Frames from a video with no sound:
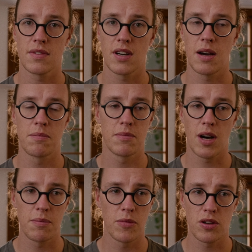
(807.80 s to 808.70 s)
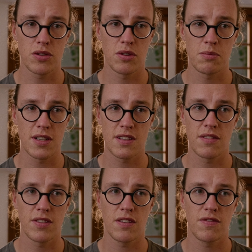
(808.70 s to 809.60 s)
I'm not doing
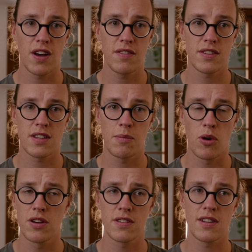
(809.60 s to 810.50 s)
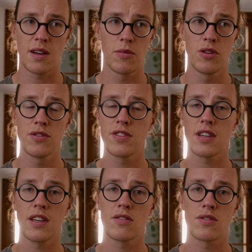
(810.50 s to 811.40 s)
myself any favors, and I'm losing
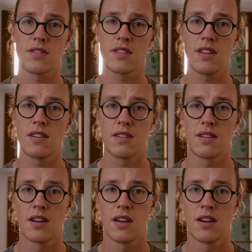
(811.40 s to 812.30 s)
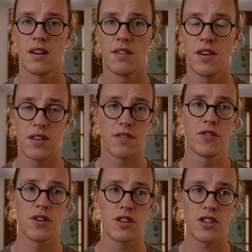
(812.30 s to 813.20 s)
interest in the
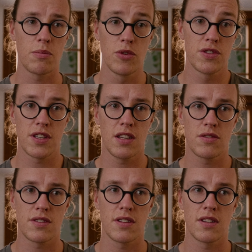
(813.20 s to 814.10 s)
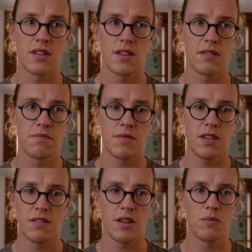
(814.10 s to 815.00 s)
footage. I'm losing interest
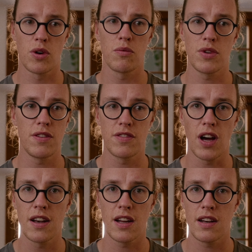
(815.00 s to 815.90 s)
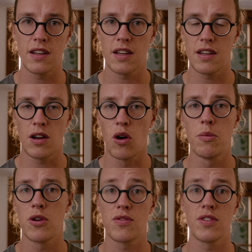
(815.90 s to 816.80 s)
in what we've done, and it
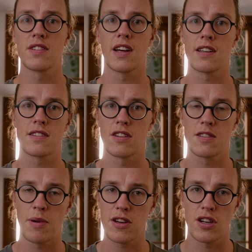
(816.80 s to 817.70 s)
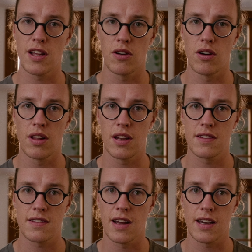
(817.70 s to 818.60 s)
almost feels like it's not special at all, and
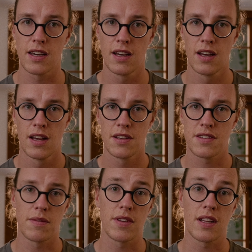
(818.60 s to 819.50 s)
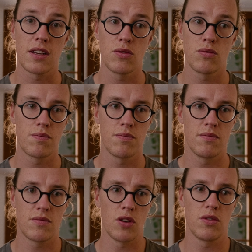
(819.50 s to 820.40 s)
it's like something that you
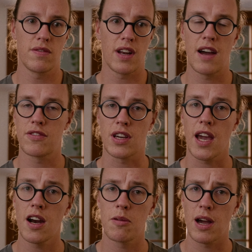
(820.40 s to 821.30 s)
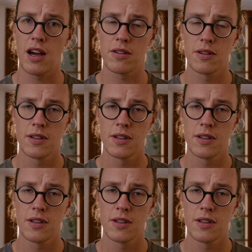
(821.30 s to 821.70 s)
don't even have to care about.